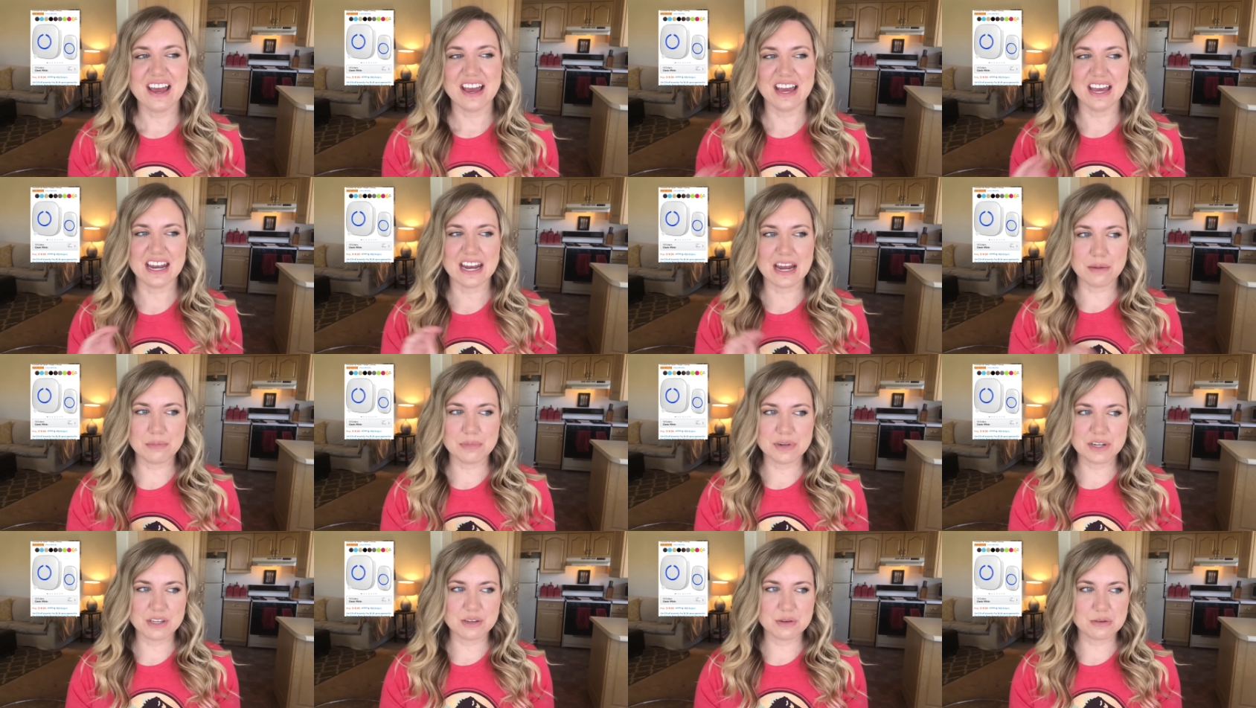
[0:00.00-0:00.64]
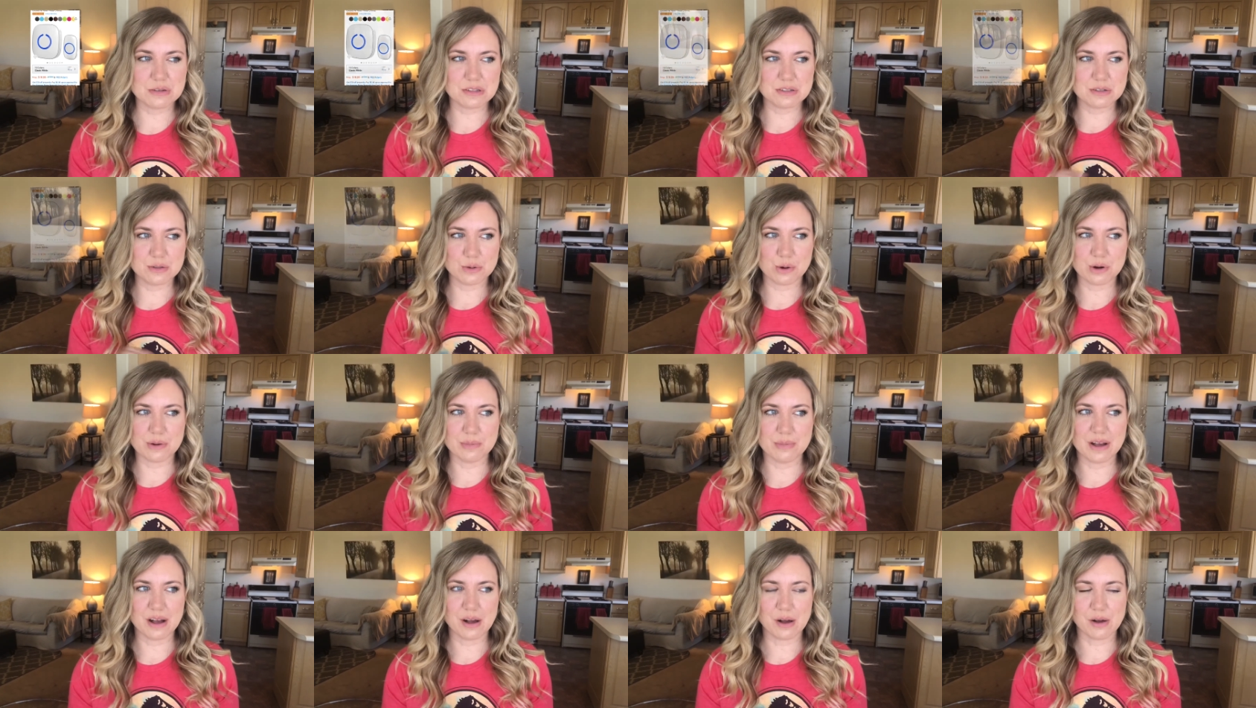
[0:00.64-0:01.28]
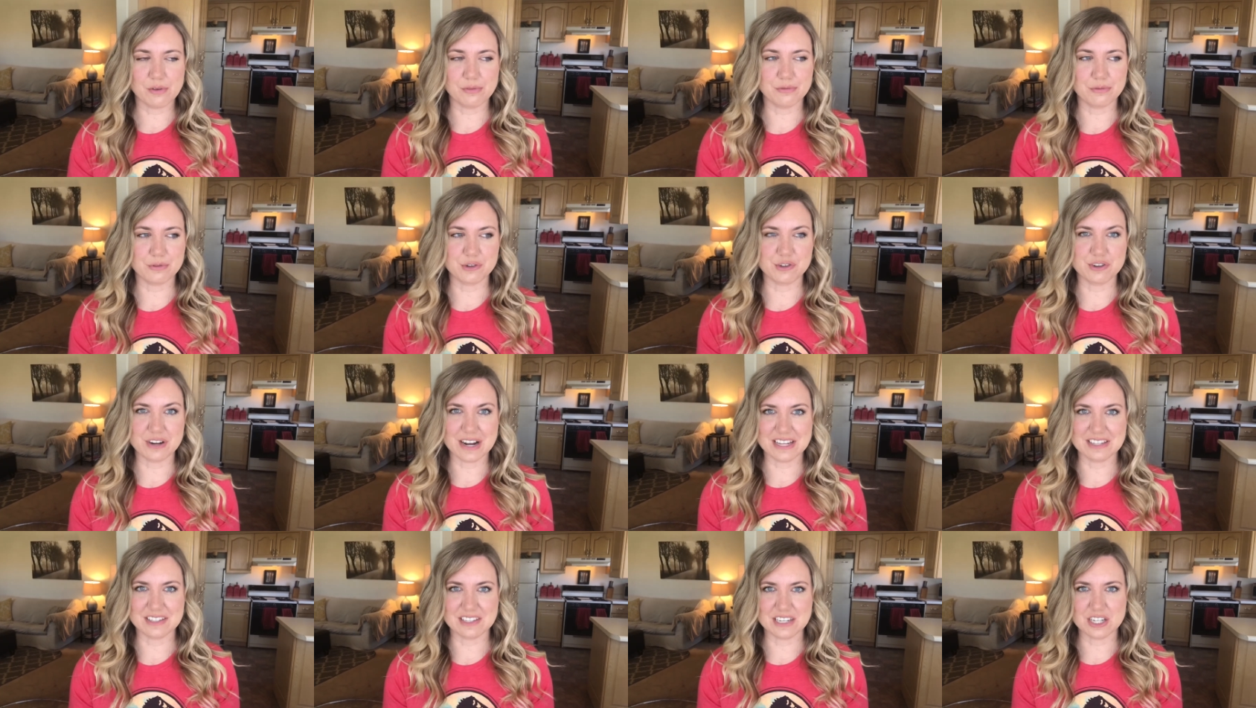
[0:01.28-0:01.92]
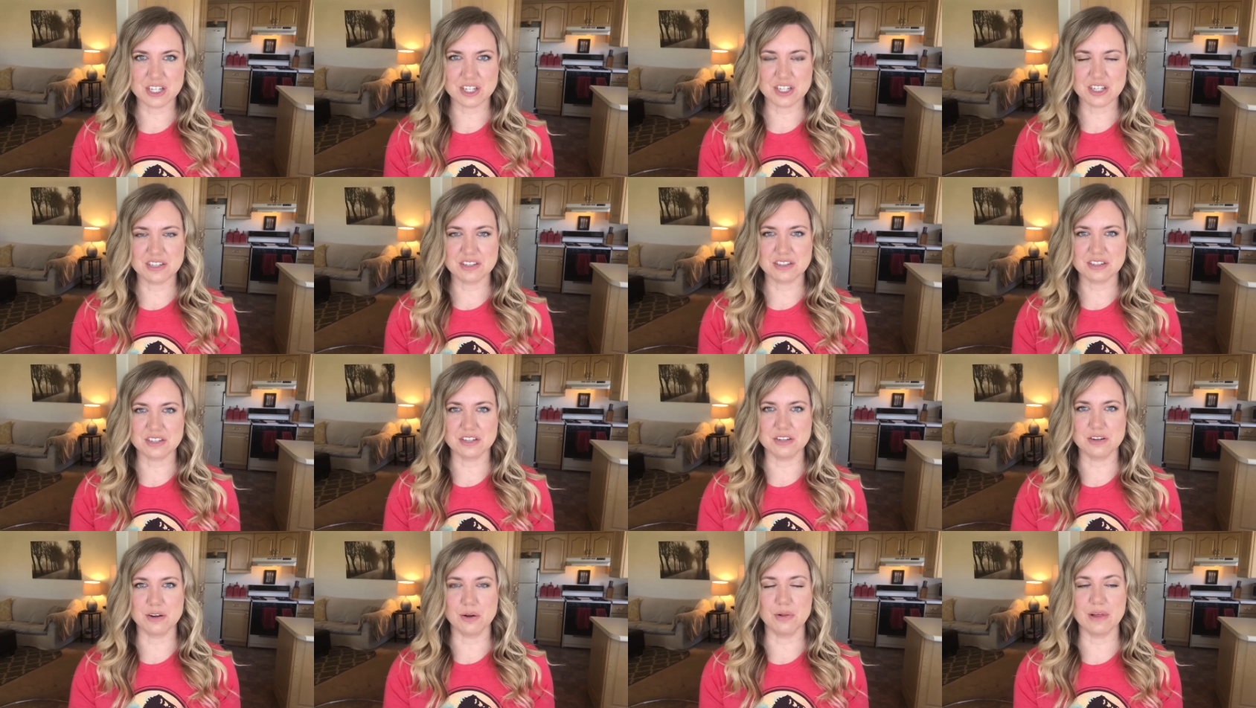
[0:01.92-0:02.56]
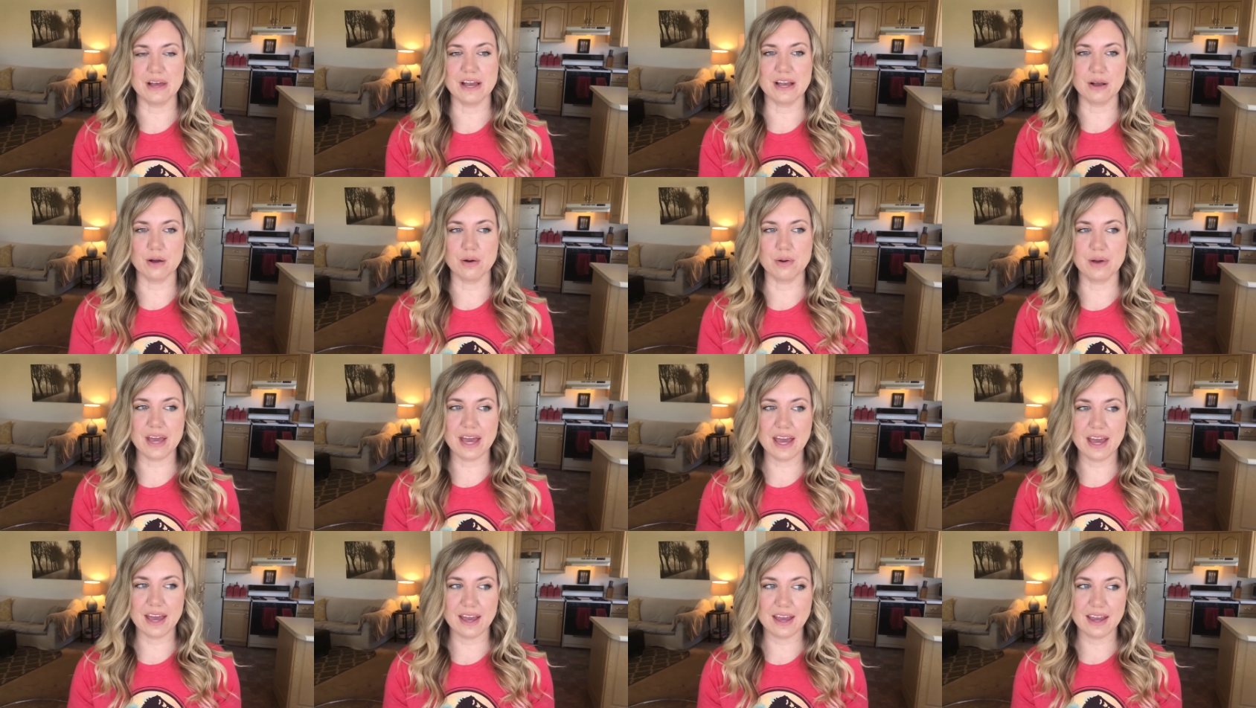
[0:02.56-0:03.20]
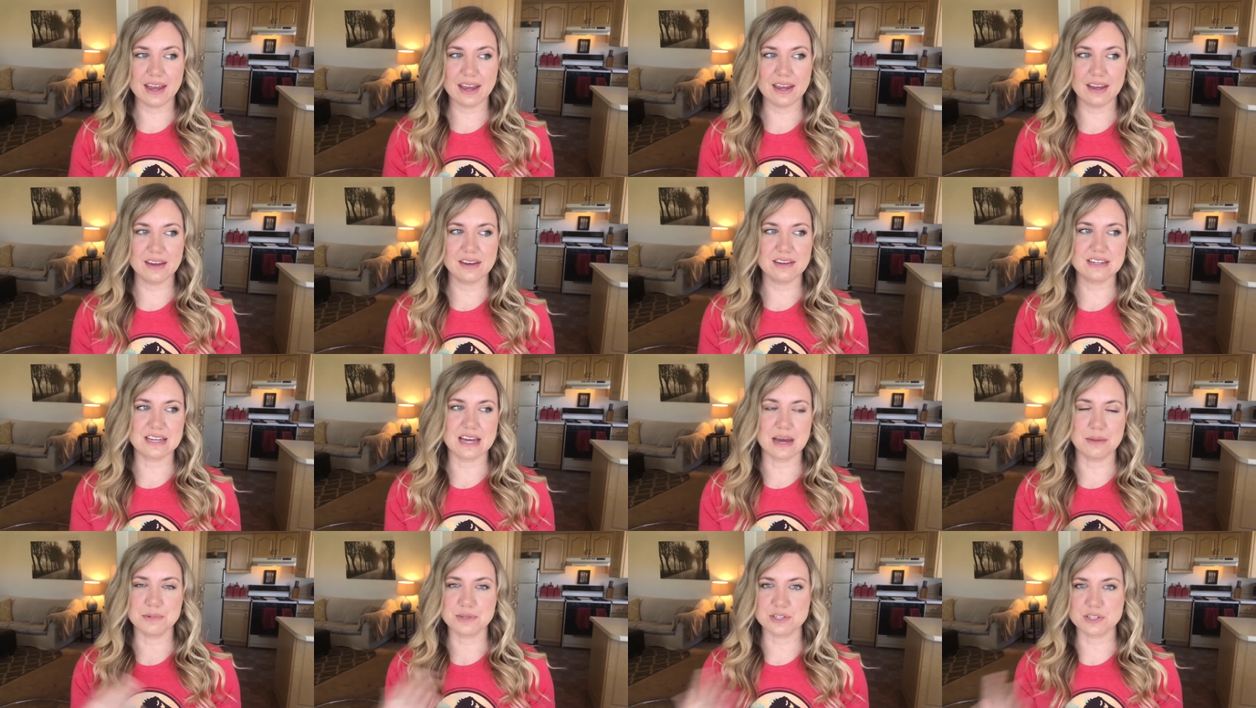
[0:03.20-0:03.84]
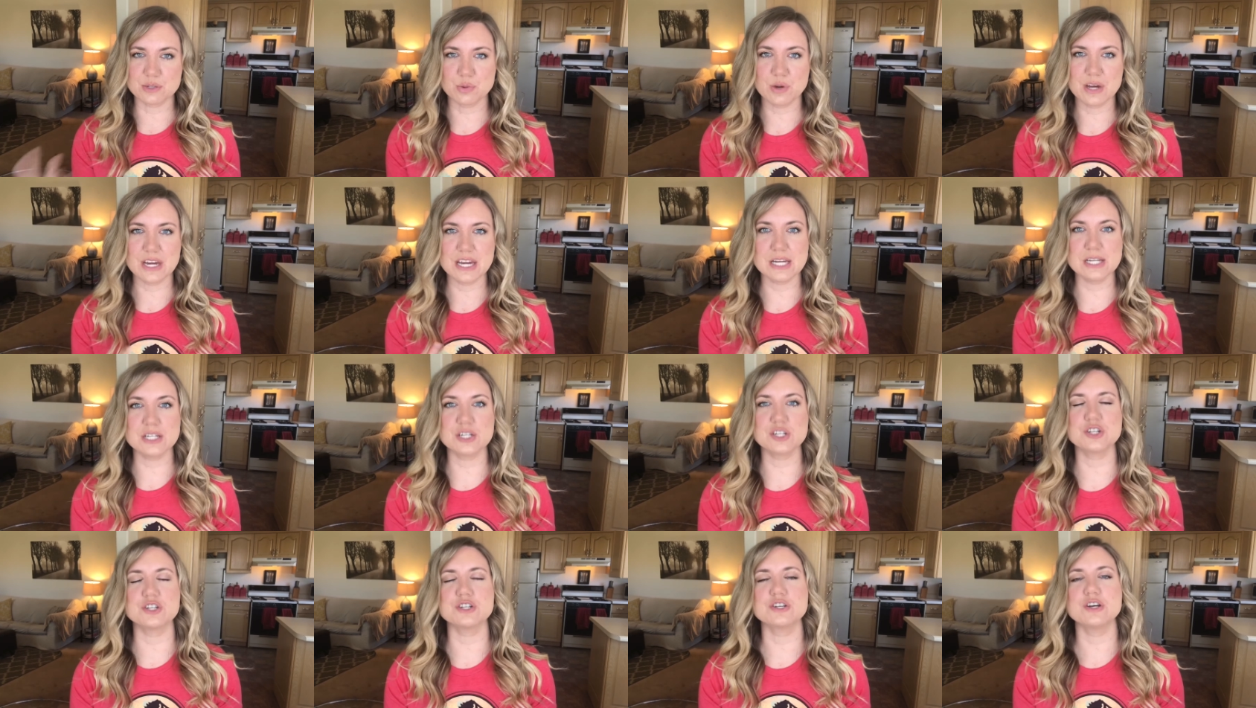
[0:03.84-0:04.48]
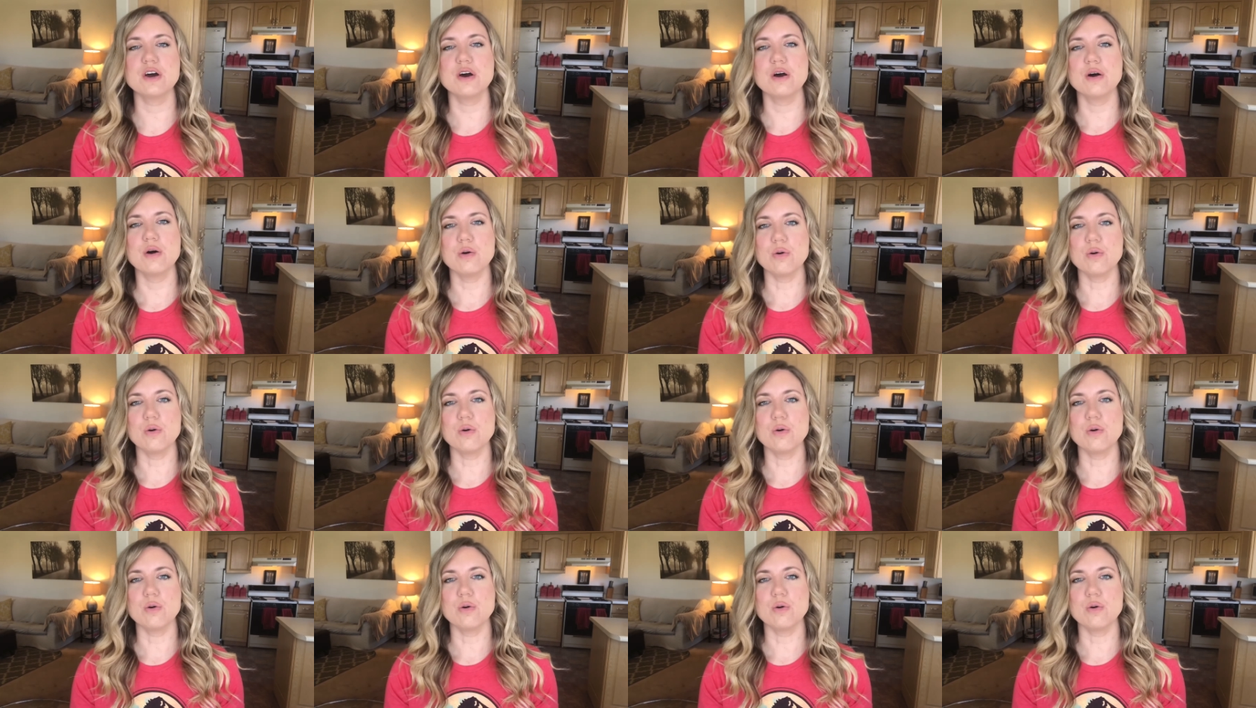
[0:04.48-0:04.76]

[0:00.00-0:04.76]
and I'm going to use a doorbell for transitions to know like, okay, time to switch,